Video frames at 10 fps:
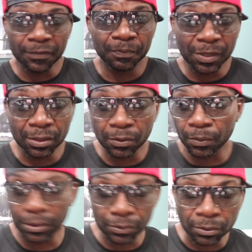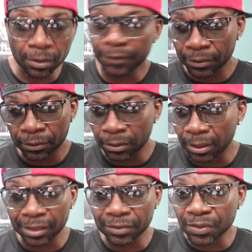Bitcoin to cover your
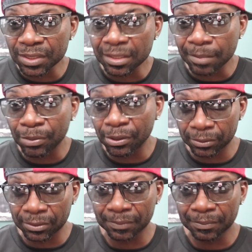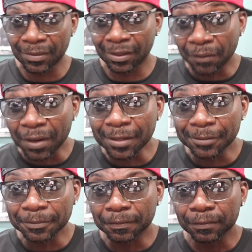electricity bills, right?
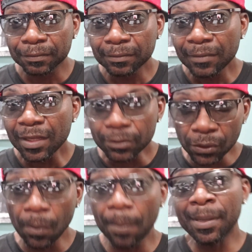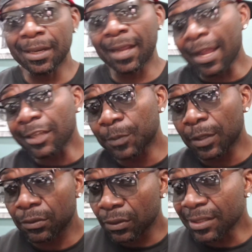So, but Kaspa
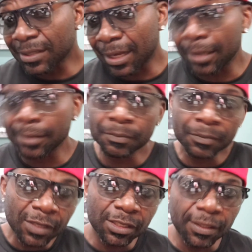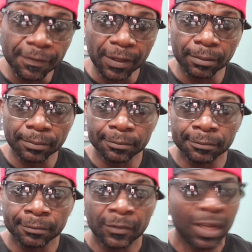on the other side is different.
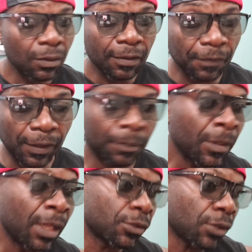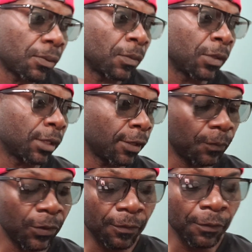Another thing. So,
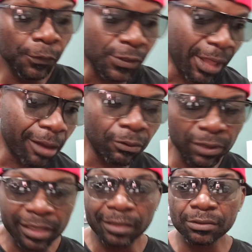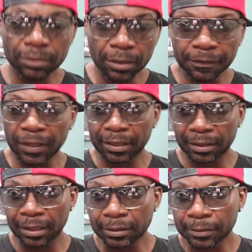if you start looking at stuff like
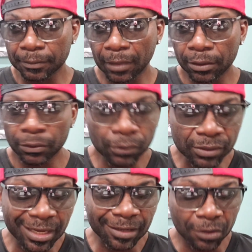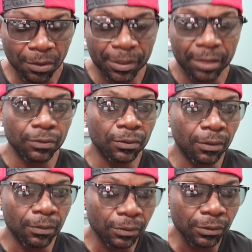that, you start coming into
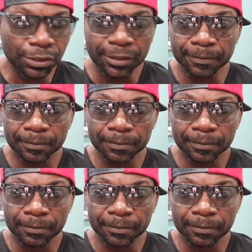conclusion.